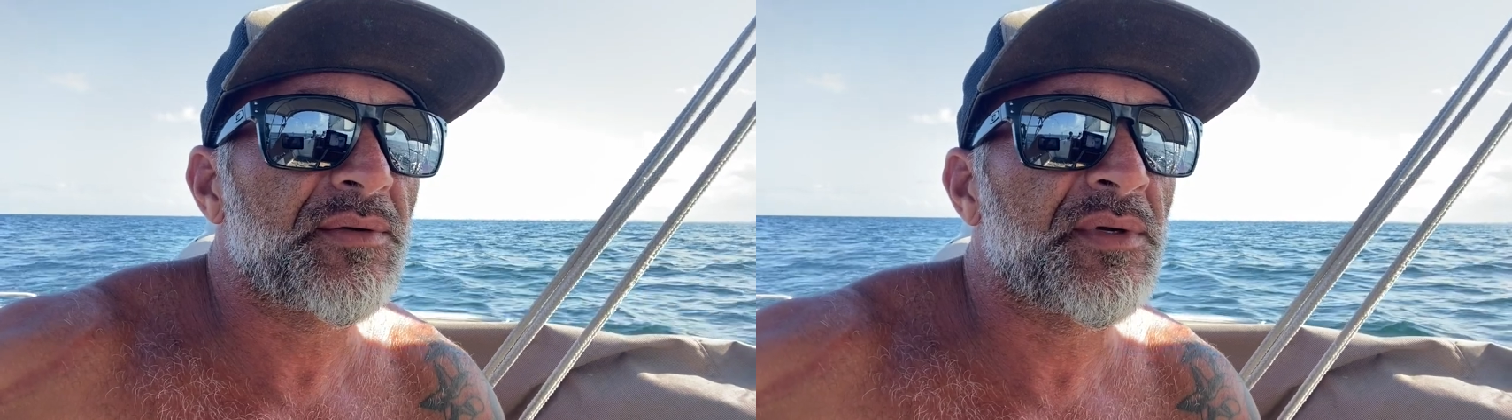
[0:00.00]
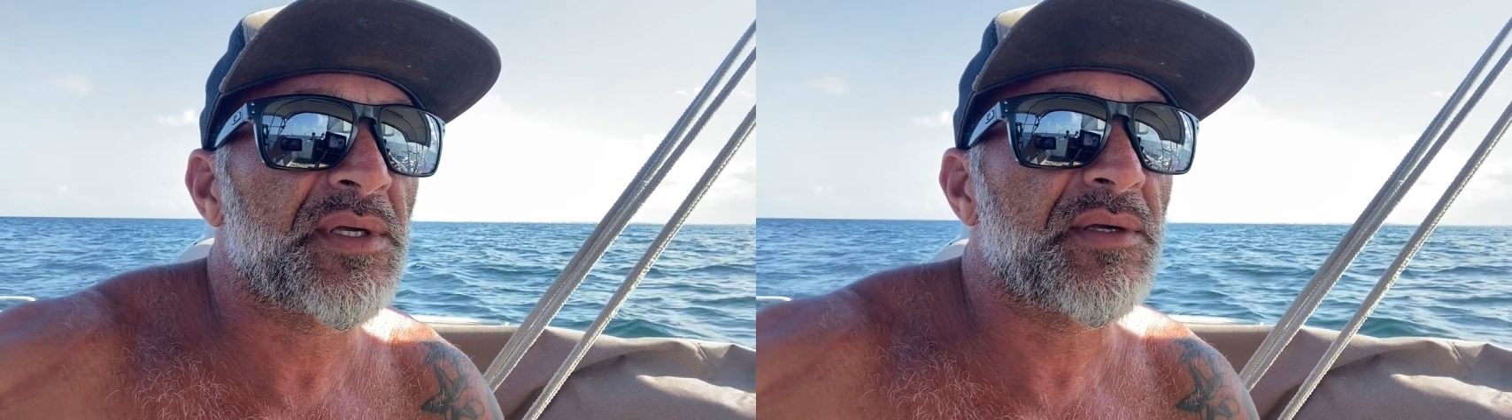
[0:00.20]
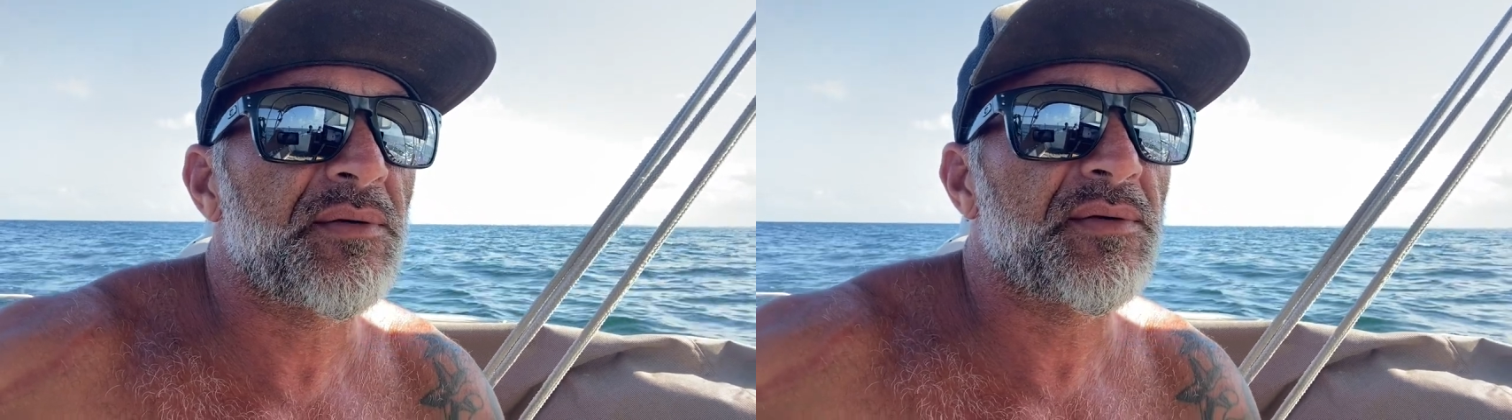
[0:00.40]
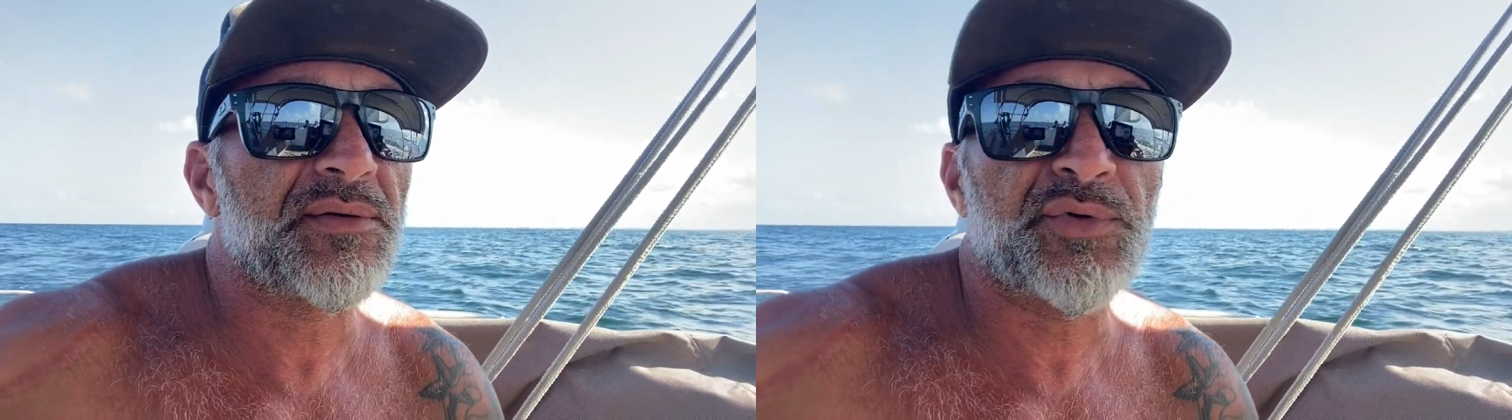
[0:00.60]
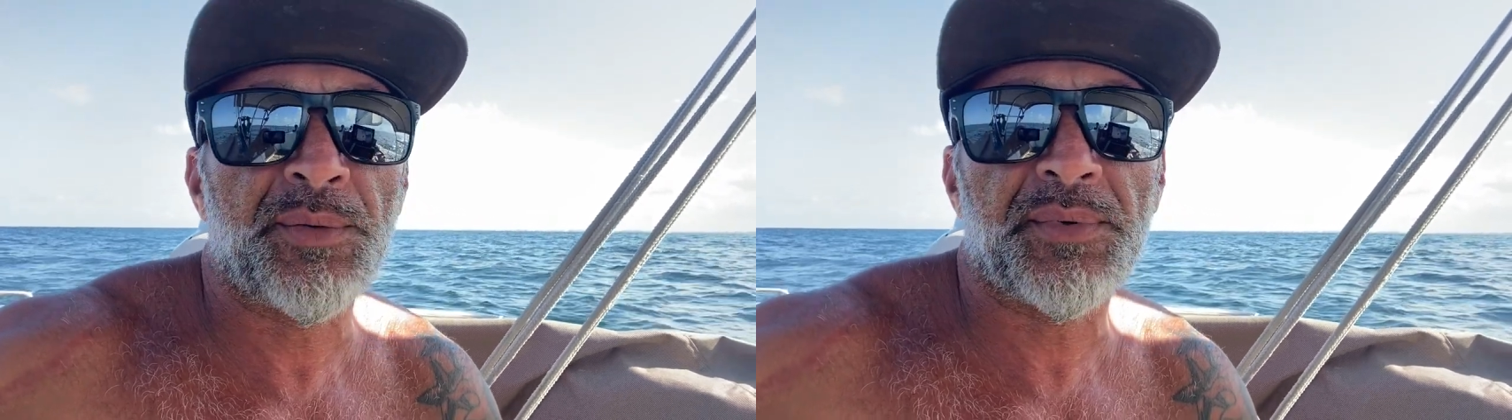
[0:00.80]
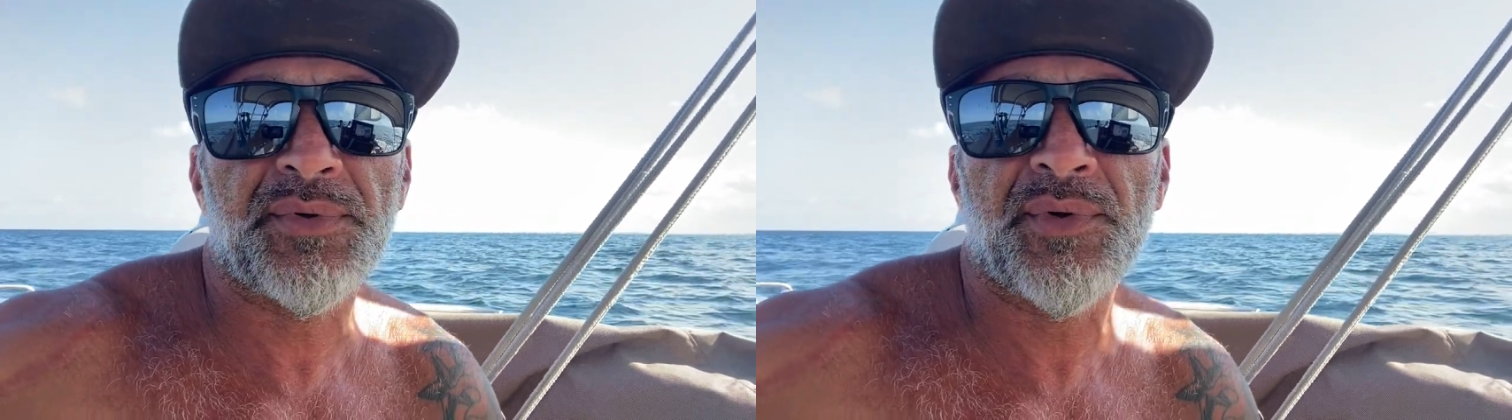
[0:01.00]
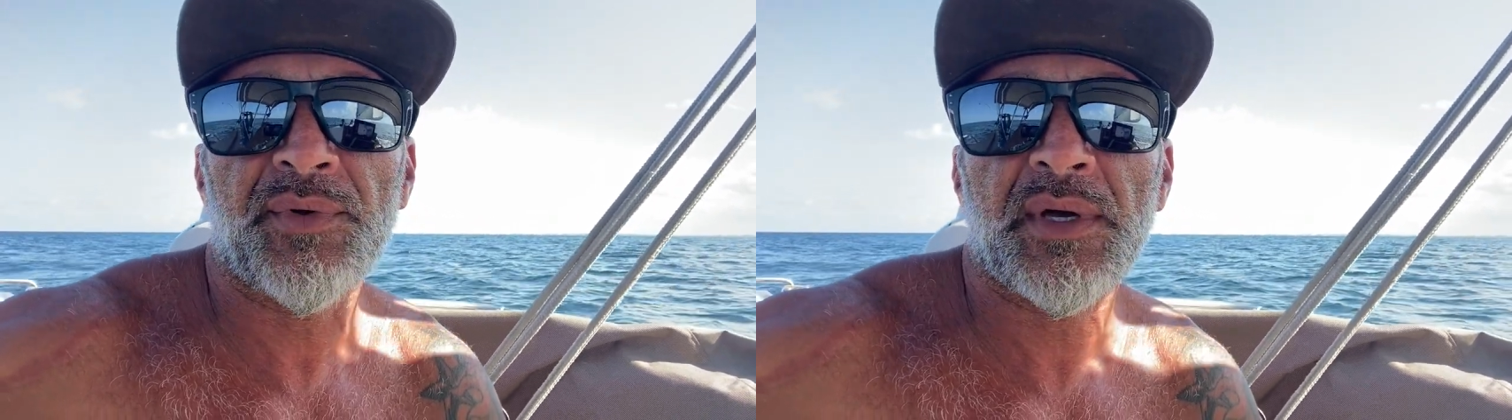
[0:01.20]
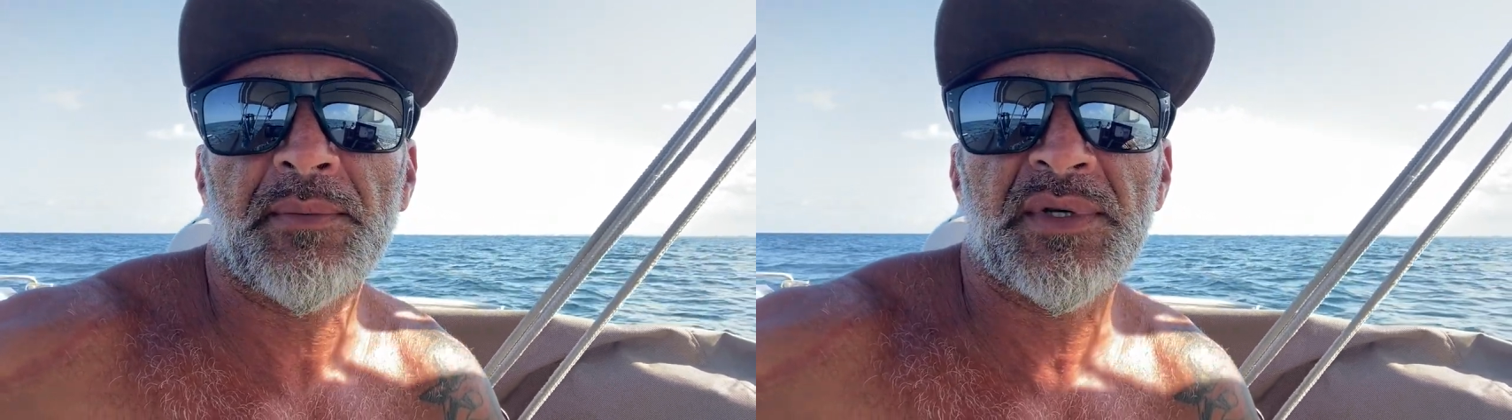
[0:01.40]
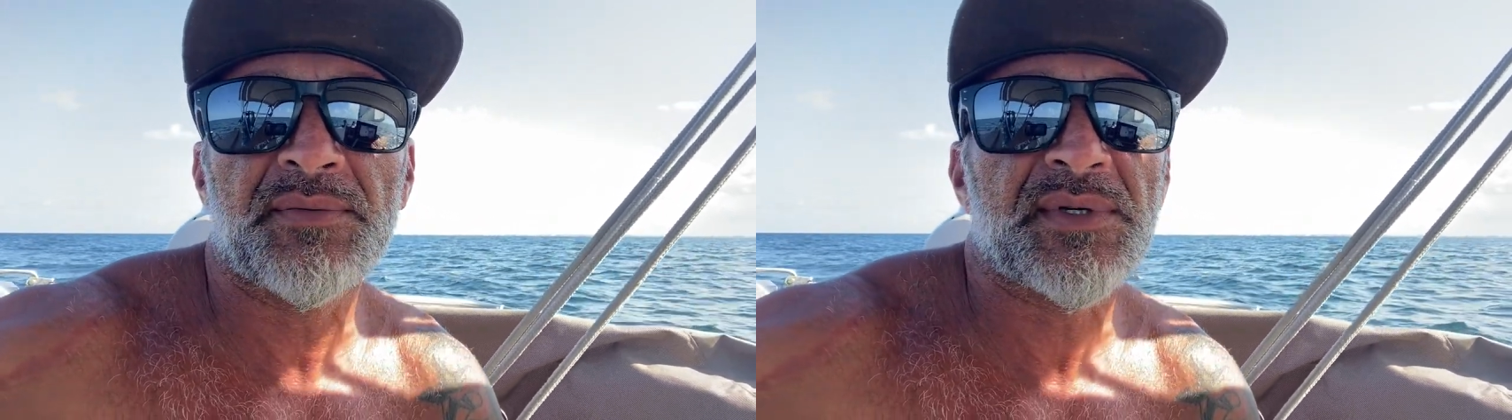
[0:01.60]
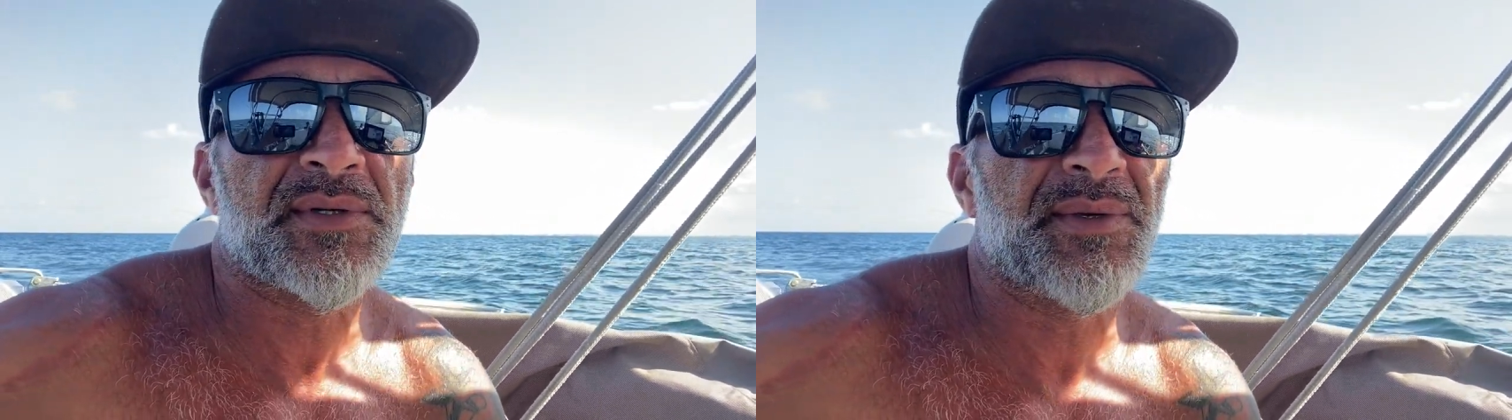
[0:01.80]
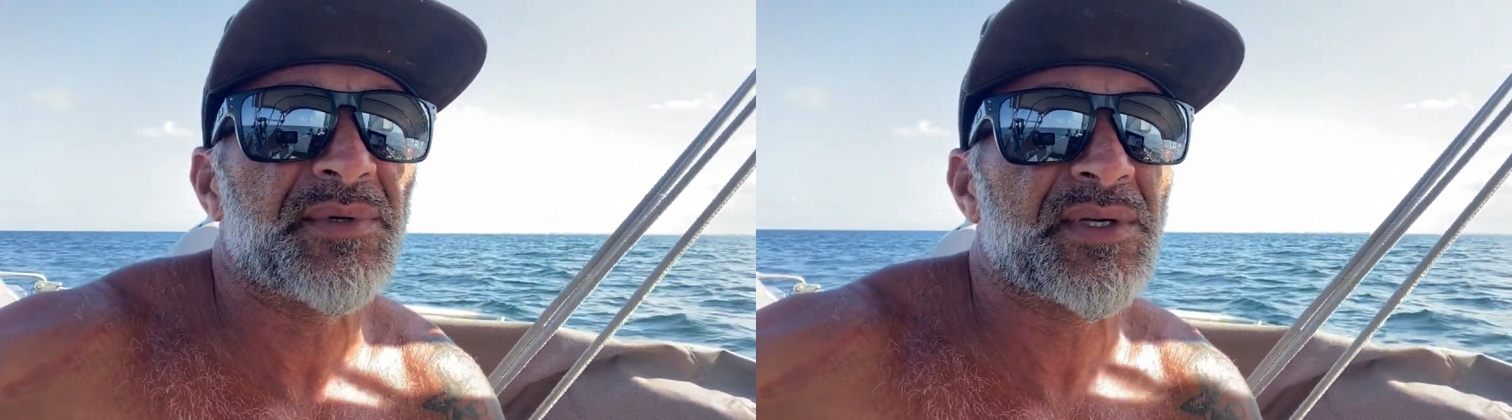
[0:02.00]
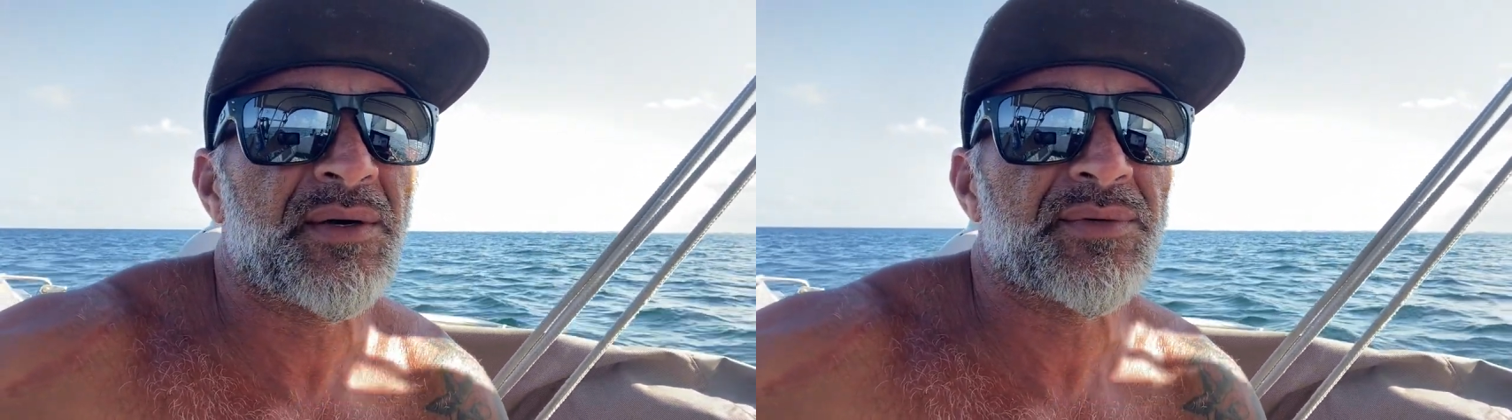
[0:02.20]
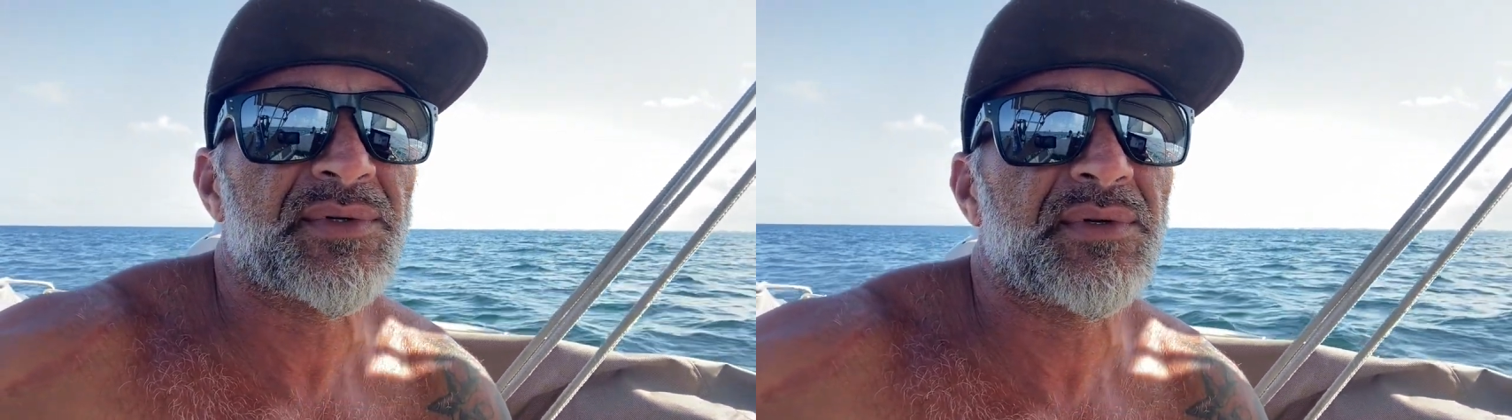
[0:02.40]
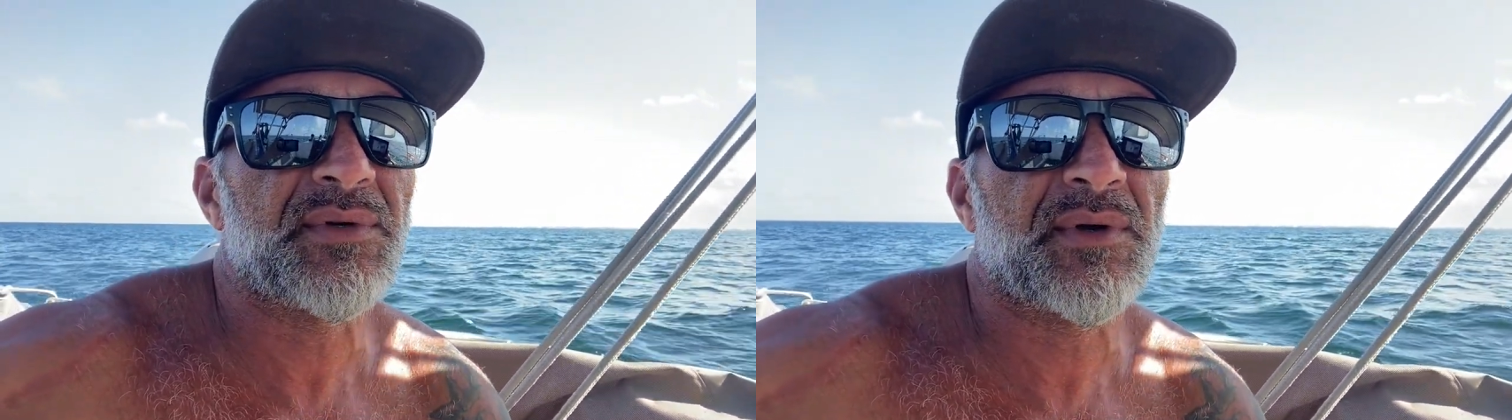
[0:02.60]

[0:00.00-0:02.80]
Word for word: Nikki tripled through and got me some sleep because I was